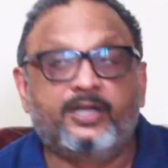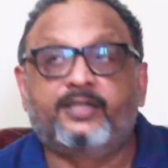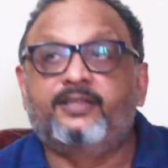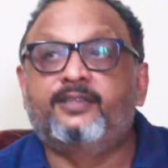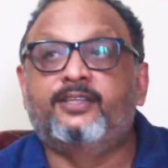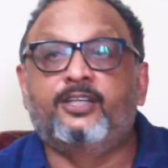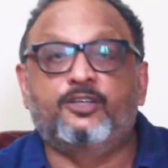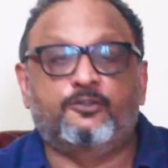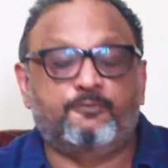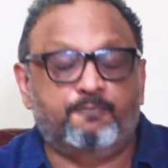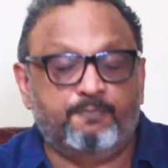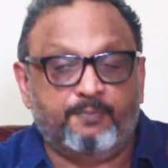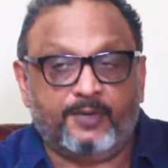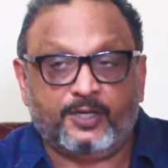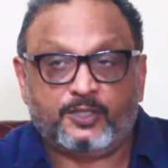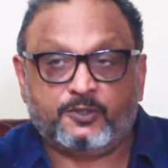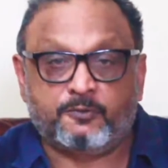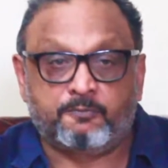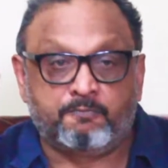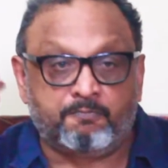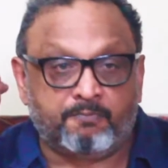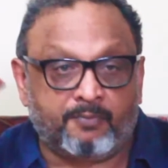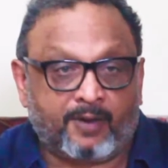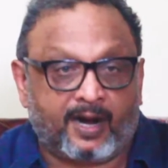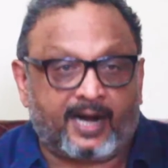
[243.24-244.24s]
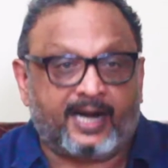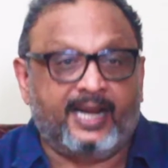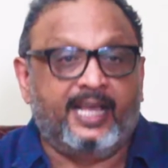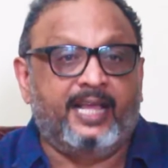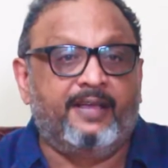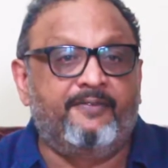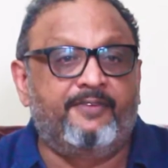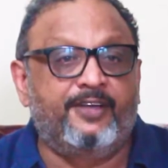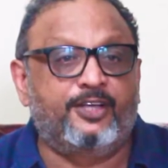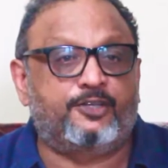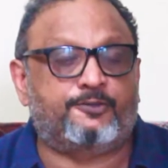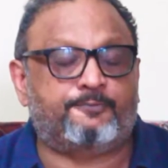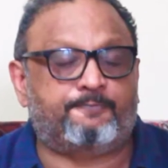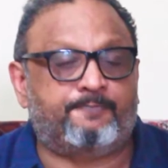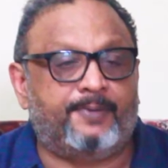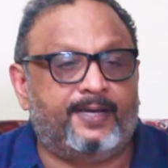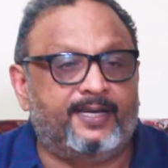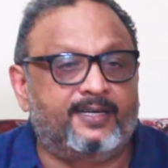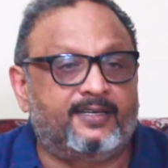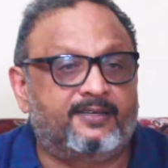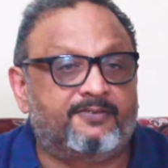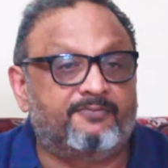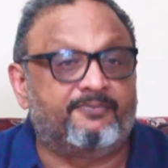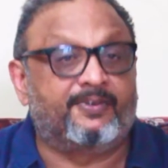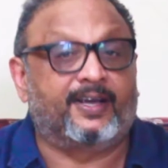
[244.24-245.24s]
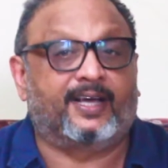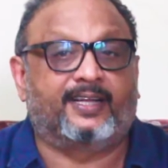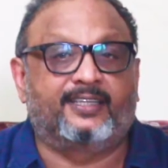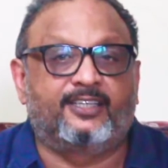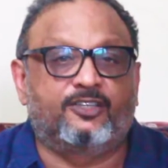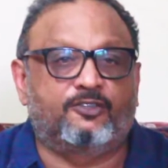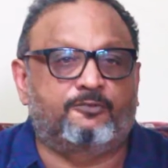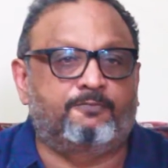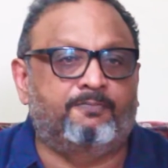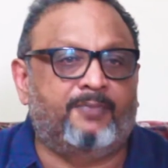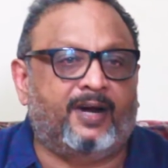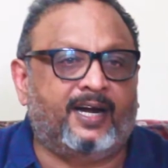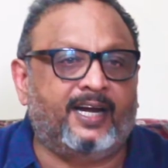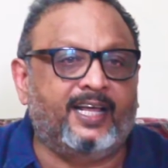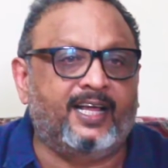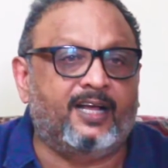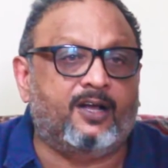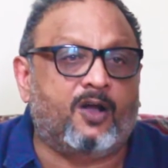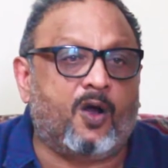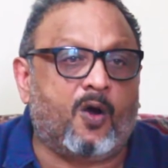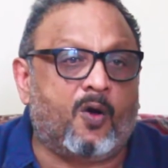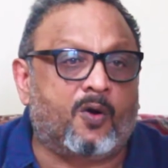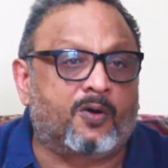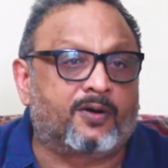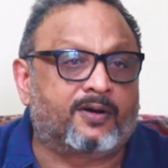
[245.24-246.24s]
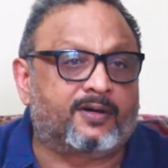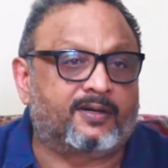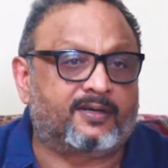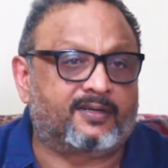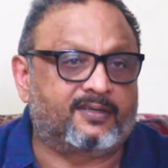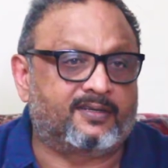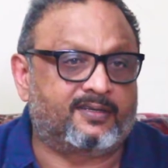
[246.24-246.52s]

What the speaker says: This much money we spend, where this money gone?